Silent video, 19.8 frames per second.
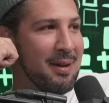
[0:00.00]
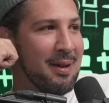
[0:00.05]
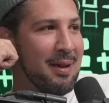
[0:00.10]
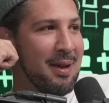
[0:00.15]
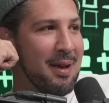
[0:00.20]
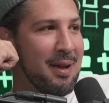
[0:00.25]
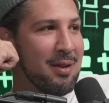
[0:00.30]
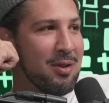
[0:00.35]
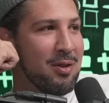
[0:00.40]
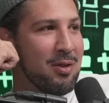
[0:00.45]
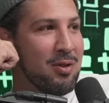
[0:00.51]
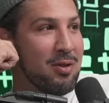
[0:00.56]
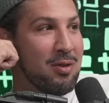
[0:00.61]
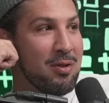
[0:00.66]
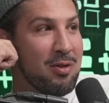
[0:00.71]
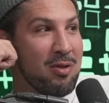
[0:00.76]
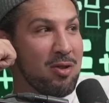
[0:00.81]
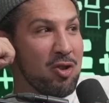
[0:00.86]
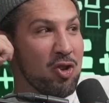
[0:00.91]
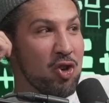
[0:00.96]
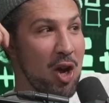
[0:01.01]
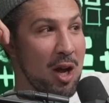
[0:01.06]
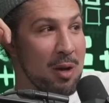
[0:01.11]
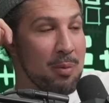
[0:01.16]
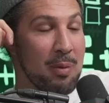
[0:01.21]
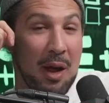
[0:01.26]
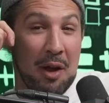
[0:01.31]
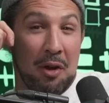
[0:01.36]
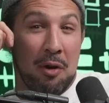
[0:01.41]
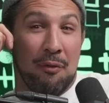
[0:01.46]
Just before his fight,
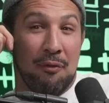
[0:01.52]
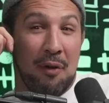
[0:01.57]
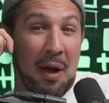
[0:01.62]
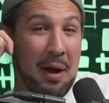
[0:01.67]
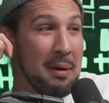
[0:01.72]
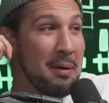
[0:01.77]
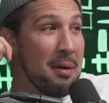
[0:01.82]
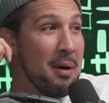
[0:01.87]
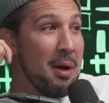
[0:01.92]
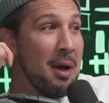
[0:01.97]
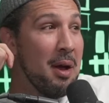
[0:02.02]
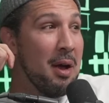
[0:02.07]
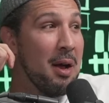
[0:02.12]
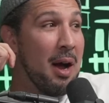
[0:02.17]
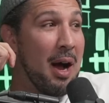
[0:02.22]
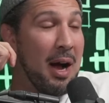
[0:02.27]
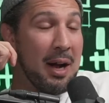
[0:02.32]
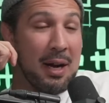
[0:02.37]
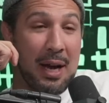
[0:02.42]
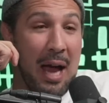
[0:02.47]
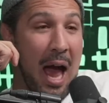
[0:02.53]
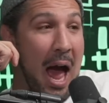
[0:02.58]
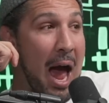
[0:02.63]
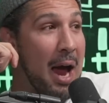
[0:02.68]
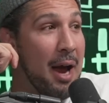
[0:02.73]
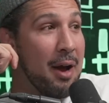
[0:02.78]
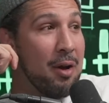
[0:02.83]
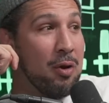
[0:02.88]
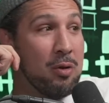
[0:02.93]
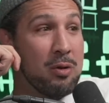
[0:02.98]
just dude. and you're fighting a
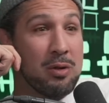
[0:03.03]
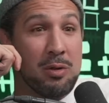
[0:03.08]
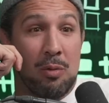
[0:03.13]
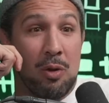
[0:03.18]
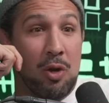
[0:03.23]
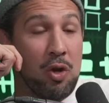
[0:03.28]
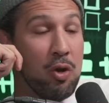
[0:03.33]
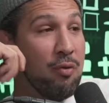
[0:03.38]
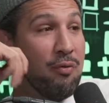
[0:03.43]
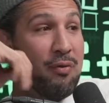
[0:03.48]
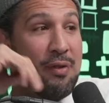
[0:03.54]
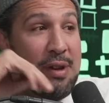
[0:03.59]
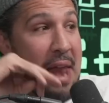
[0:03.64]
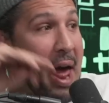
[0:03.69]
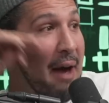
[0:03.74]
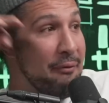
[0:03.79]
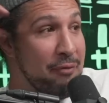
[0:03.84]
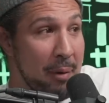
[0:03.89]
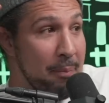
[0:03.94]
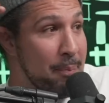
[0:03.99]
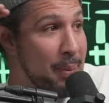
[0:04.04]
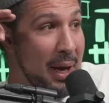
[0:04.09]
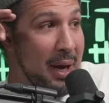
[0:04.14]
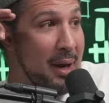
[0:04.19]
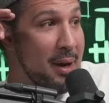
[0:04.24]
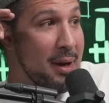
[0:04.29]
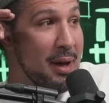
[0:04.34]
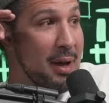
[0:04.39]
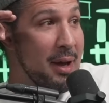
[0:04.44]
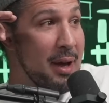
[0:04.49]
guy who's you've never
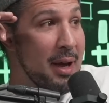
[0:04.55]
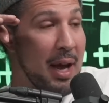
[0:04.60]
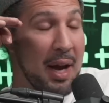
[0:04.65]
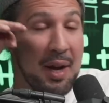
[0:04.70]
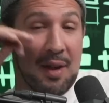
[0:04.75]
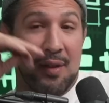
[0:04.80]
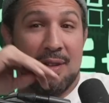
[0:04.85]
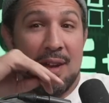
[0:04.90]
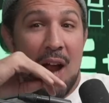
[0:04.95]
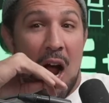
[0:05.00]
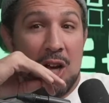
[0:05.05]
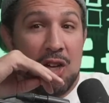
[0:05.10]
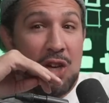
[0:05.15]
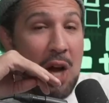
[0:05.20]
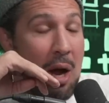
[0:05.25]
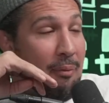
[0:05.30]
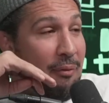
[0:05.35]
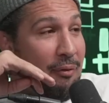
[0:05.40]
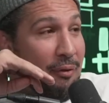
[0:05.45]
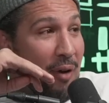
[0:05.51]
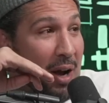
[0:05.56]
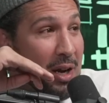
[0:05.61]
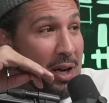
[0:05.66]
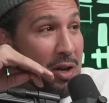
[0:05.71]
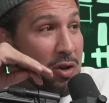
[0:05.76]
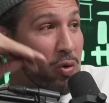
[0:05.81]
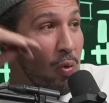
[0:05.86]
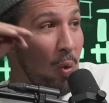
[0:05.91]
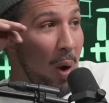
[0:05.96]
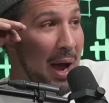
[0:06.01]
beat, mm-hmm. and he's knocked you out
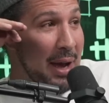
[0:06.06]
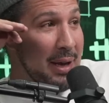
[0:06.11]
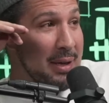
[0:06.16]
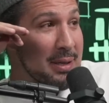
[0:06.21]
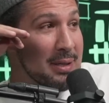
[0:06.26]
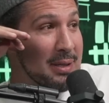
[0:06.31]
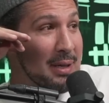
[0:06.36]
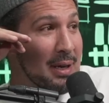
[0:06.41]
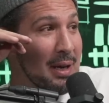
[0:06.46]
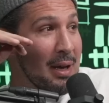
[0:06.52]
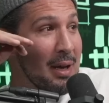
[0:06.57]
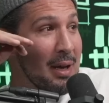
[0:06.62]
fucking twice.